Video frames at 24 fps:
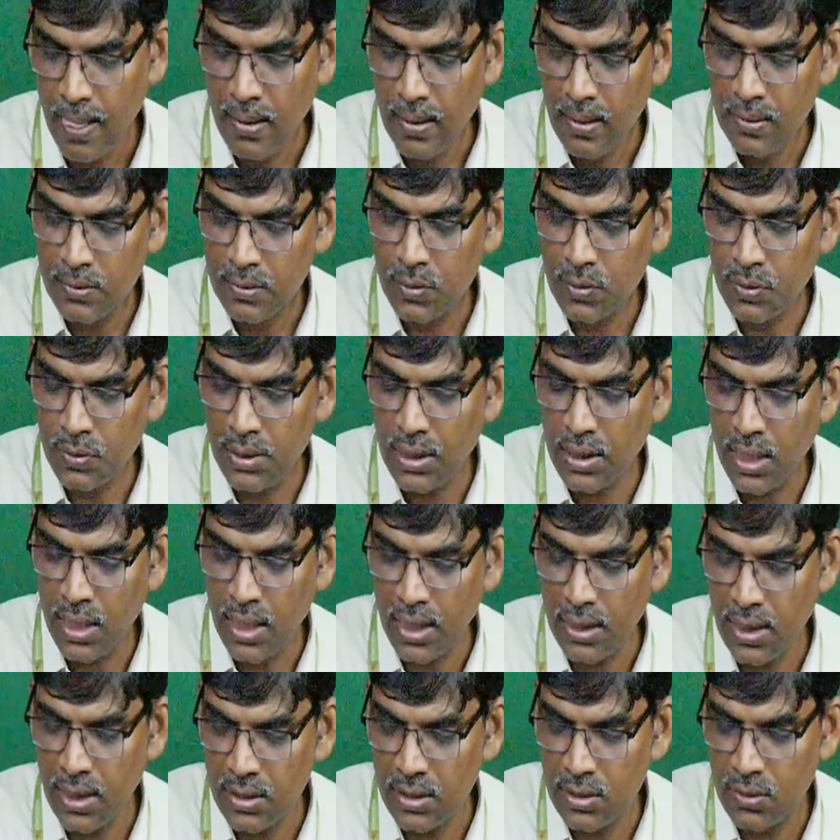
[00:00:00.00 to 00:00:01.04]
So, here
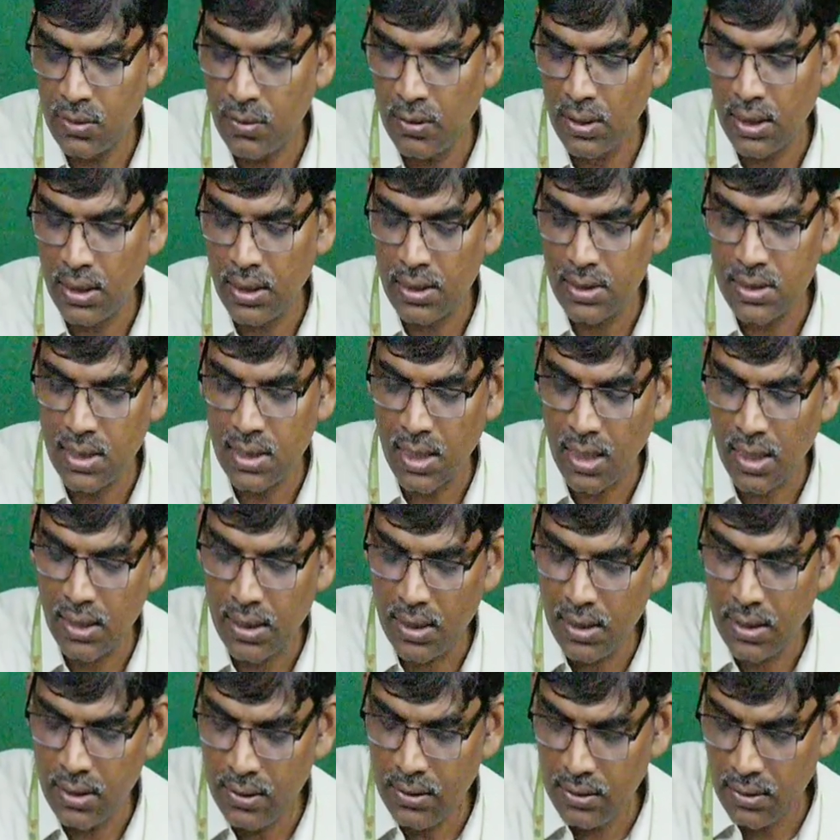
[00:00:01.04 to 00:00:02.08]
IA is equal to ISC
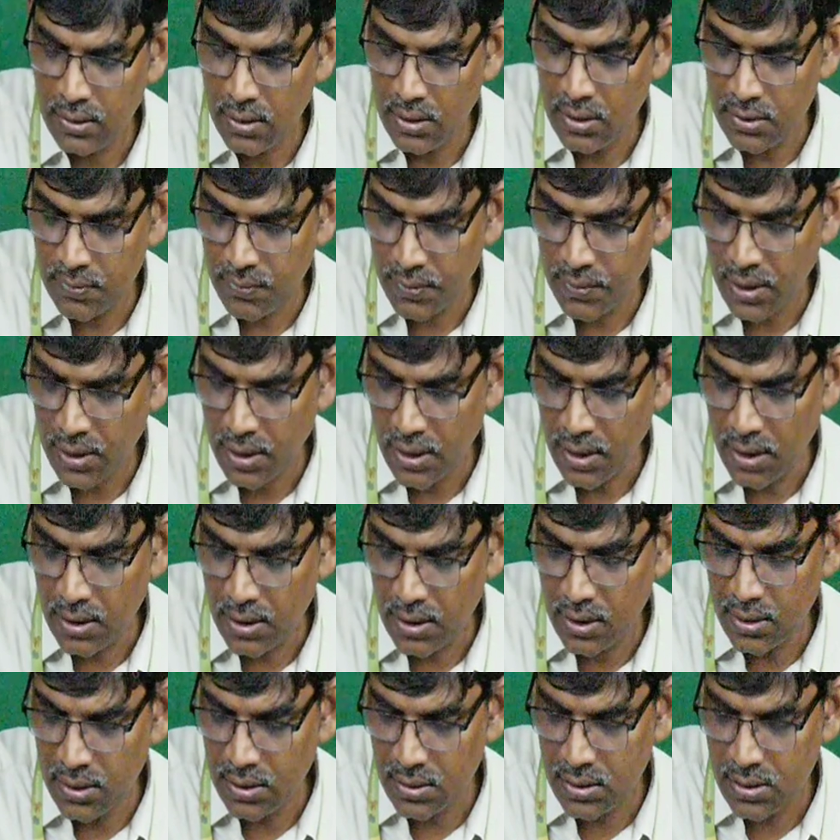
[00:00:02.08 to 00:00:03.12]
already, that is we can write
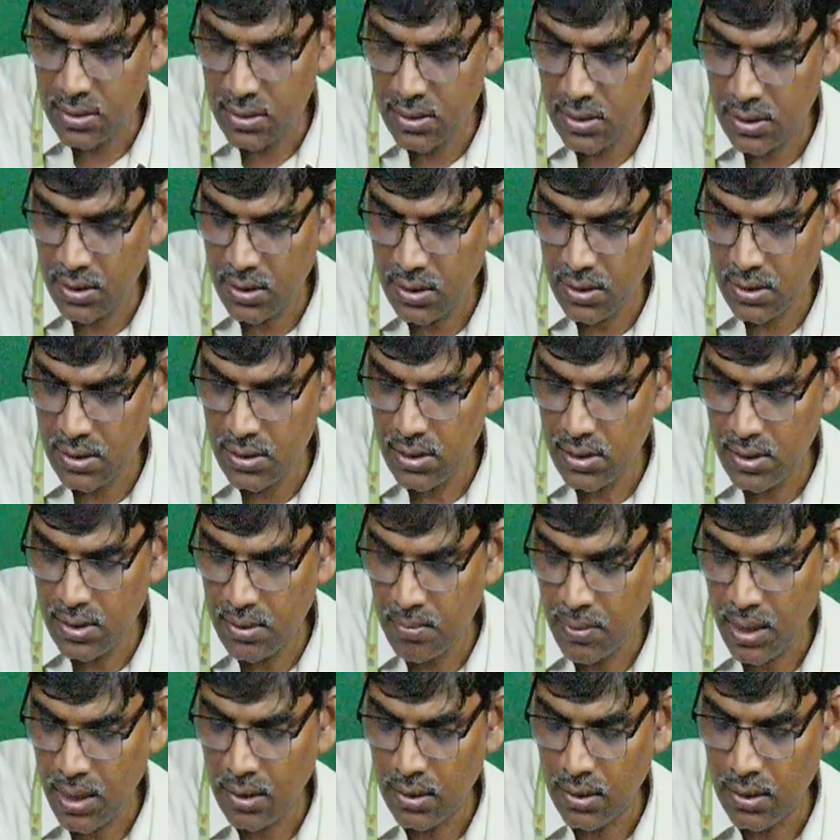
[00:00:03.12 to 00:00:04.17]
it this easy
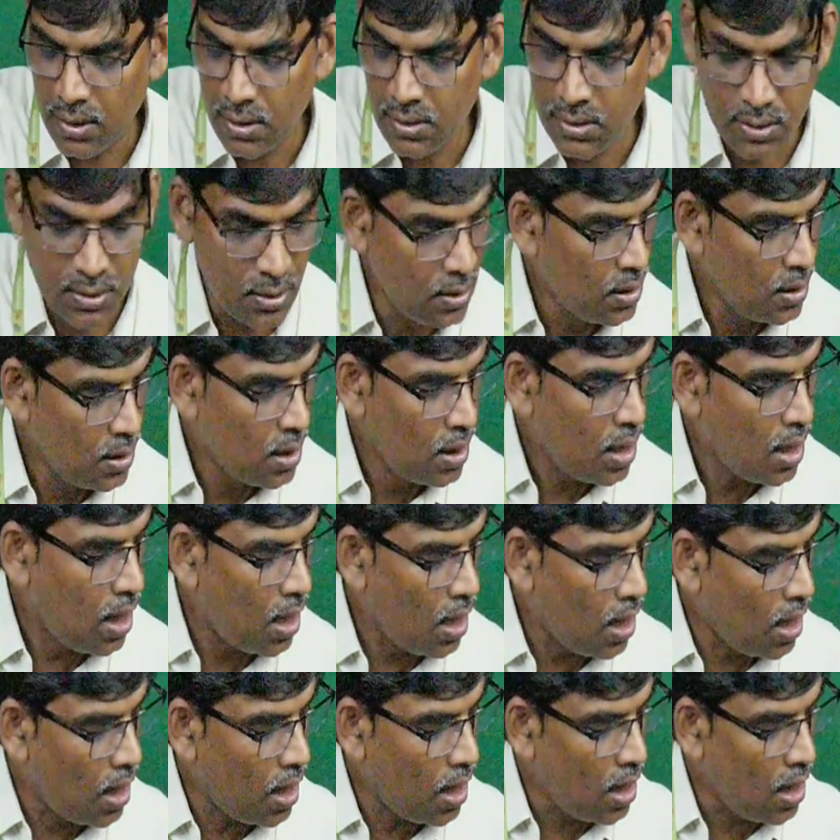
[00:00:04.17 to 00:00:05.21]
minus
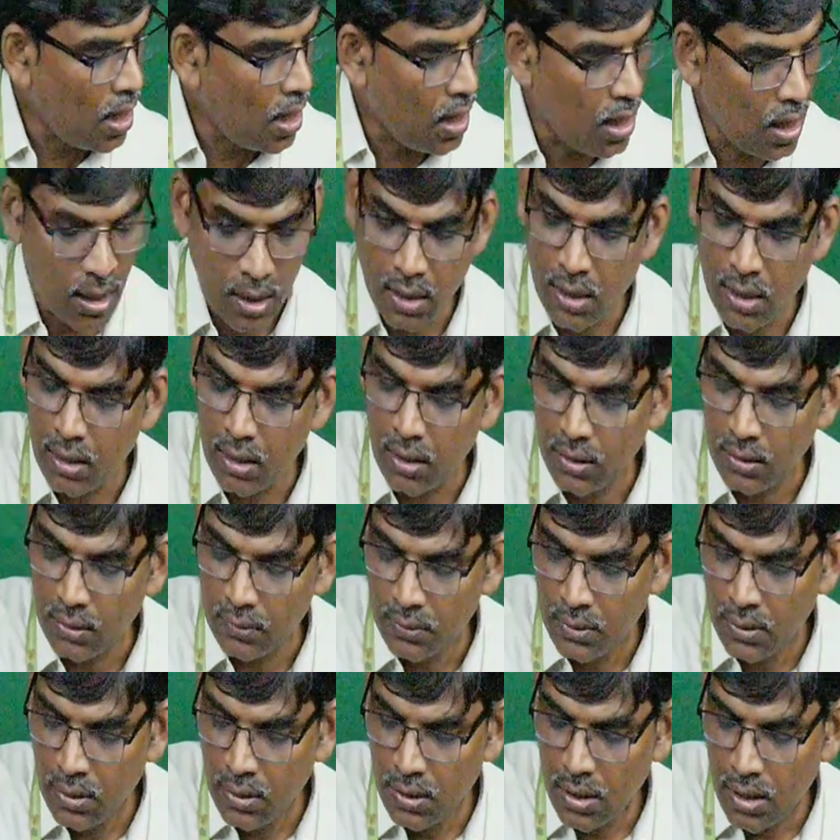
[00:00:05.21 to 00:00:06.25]
and
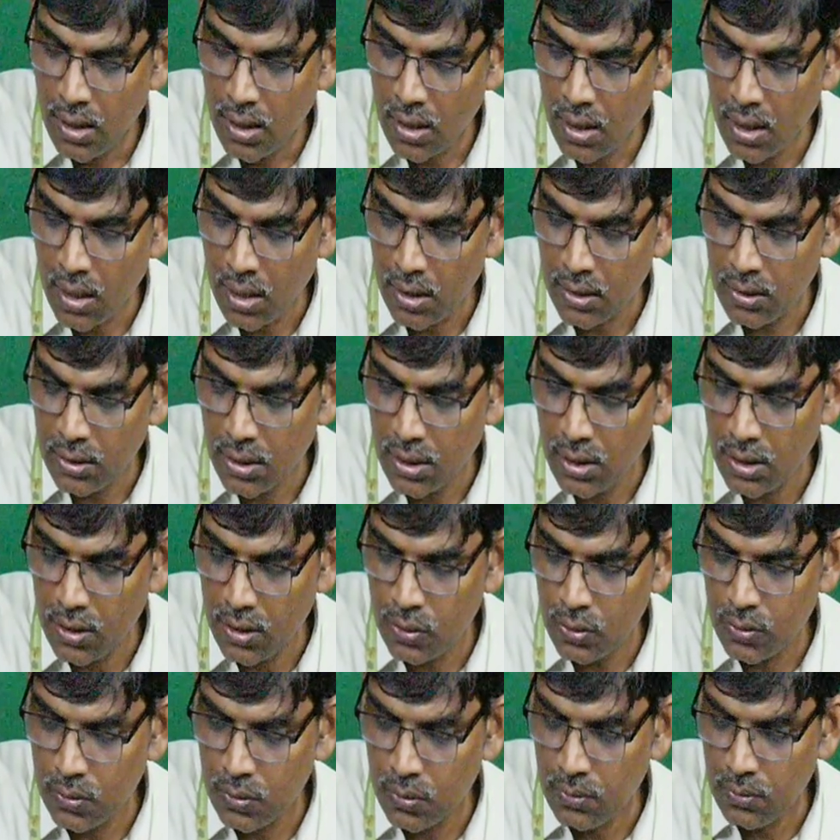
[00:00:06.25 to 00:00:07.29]
IA
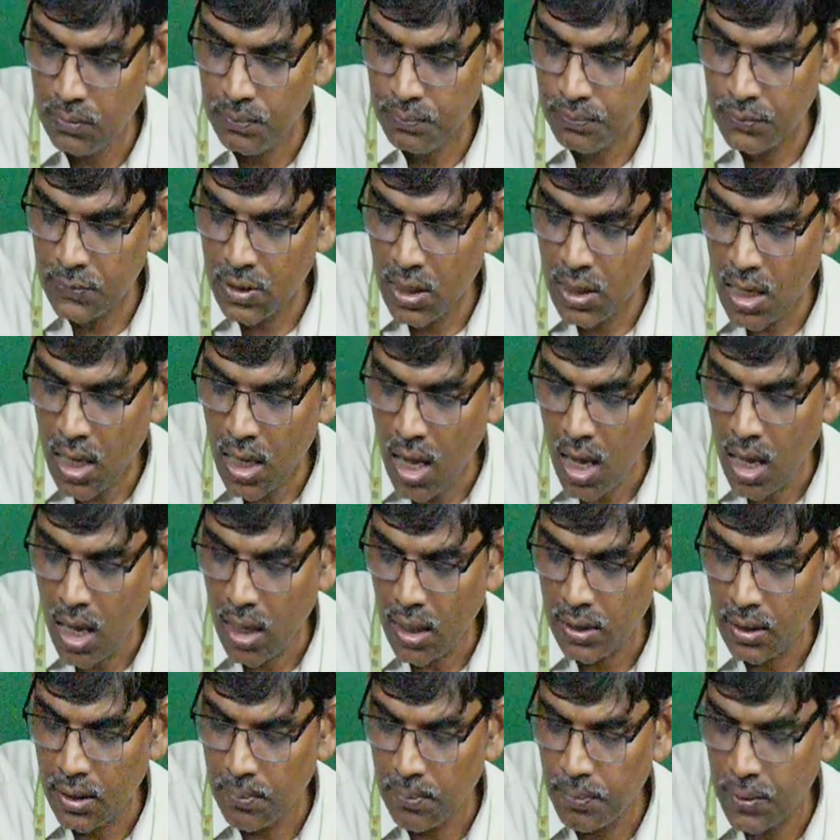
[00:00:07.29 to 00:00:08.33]
into
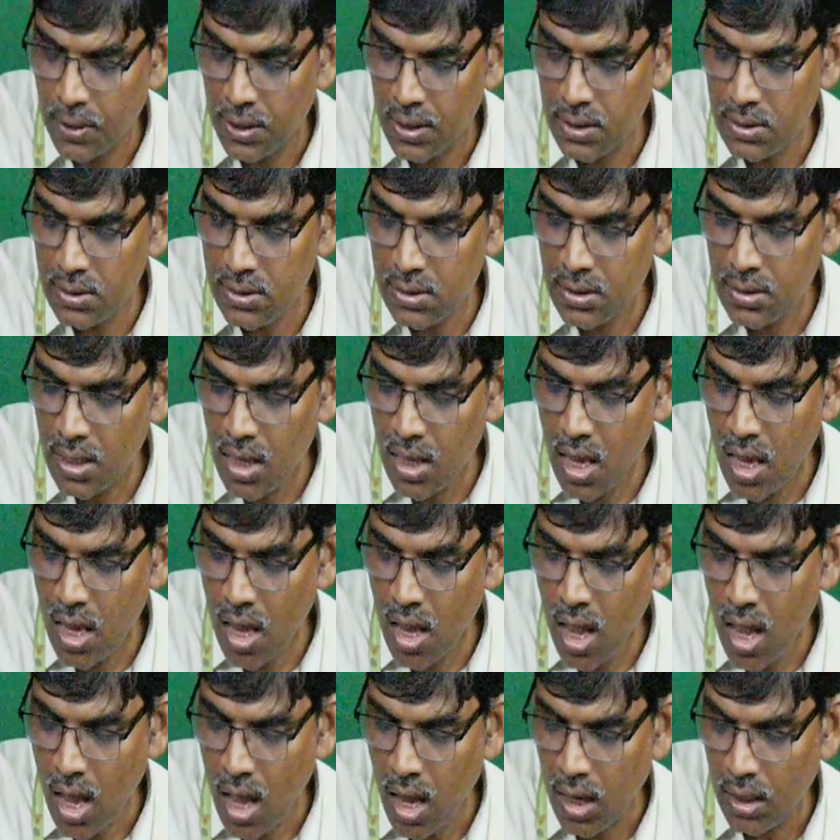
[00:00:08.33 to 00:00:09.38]
RA plus
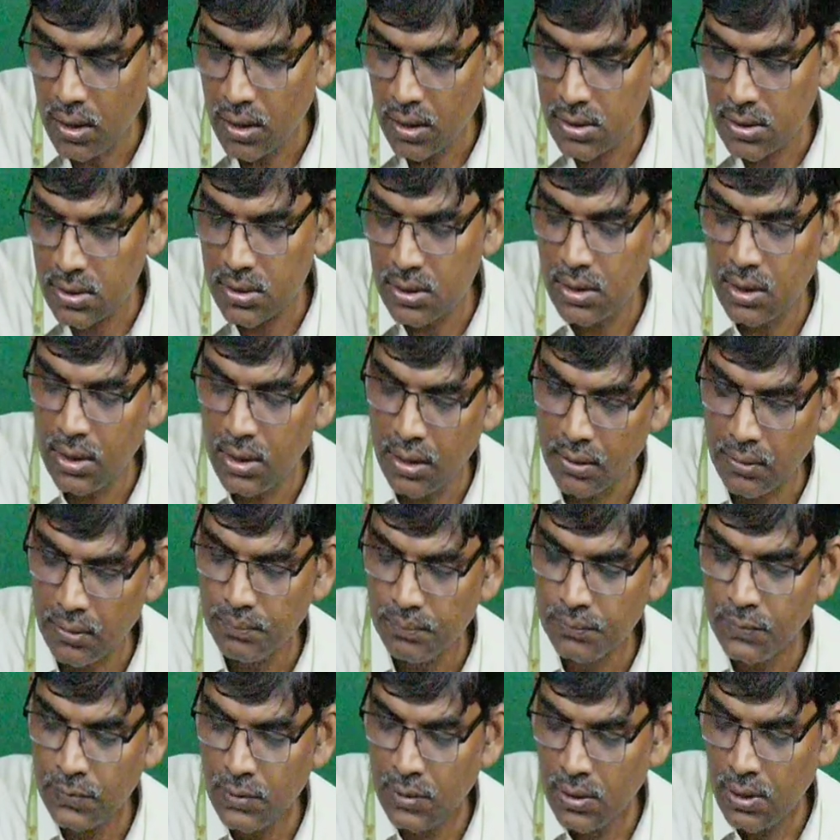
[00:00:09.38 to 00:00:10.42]
RSC
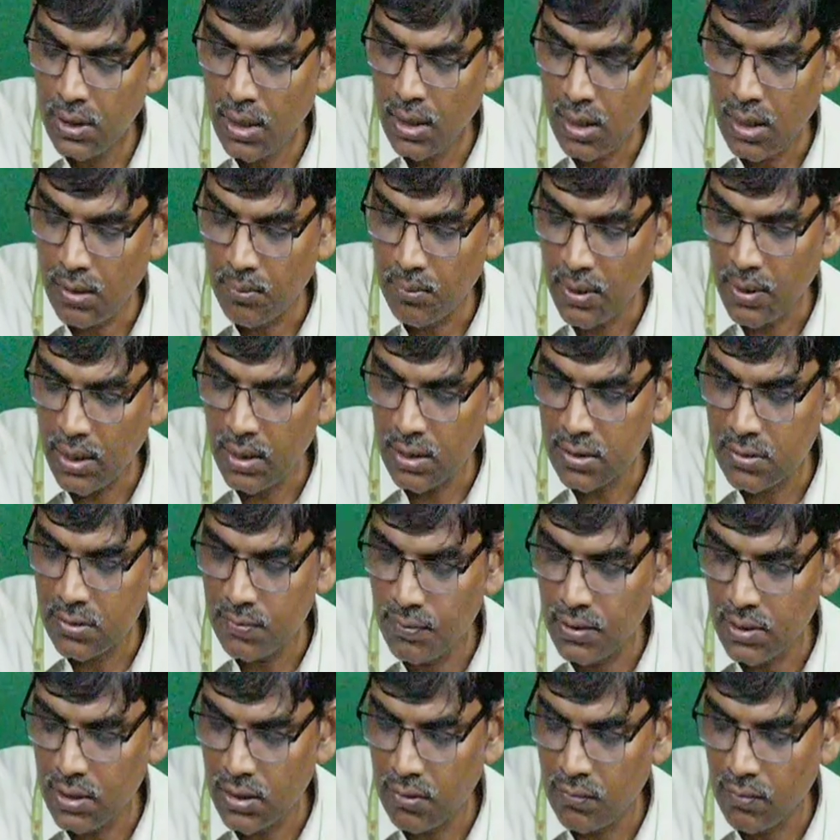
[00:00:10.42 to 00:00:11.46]
and minus
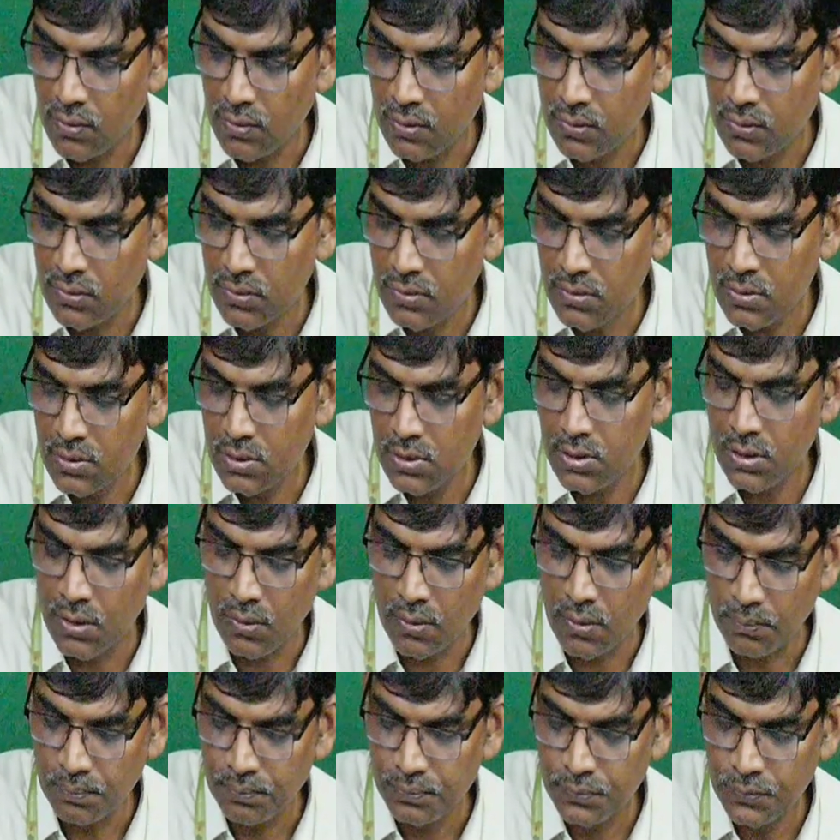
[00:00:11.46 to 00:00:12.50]
VT equal to
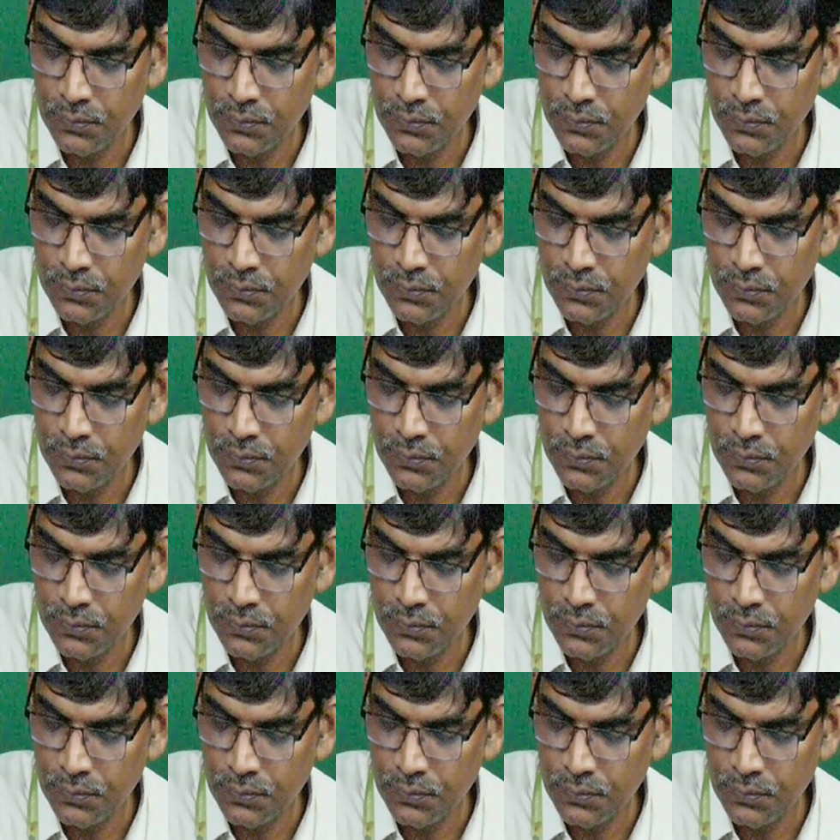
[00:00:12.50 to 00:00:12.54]
0.